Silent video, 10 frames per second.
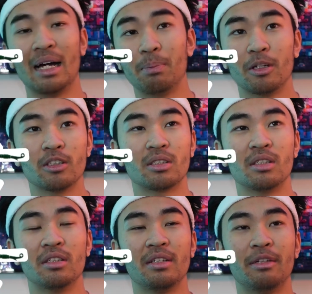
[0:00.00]
I
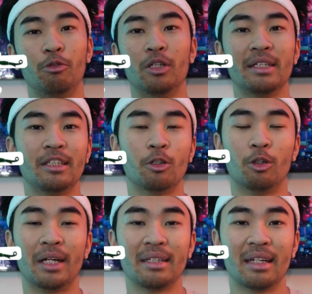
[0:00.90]
personally really don't
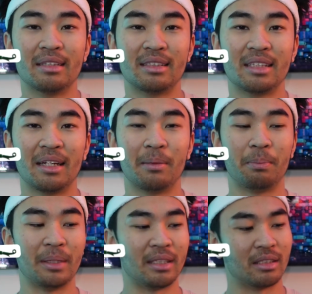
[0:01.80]
like that
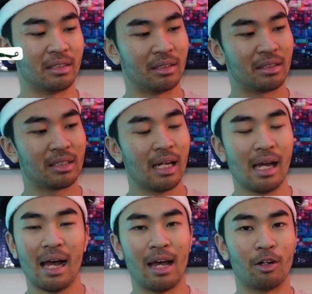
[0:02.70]
set because
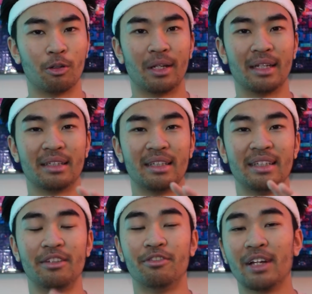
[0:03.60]
I don't like
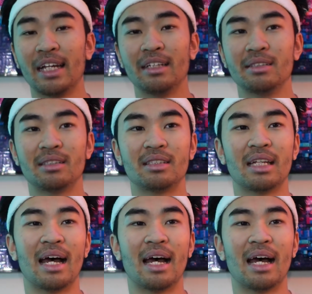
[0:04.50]
the vase.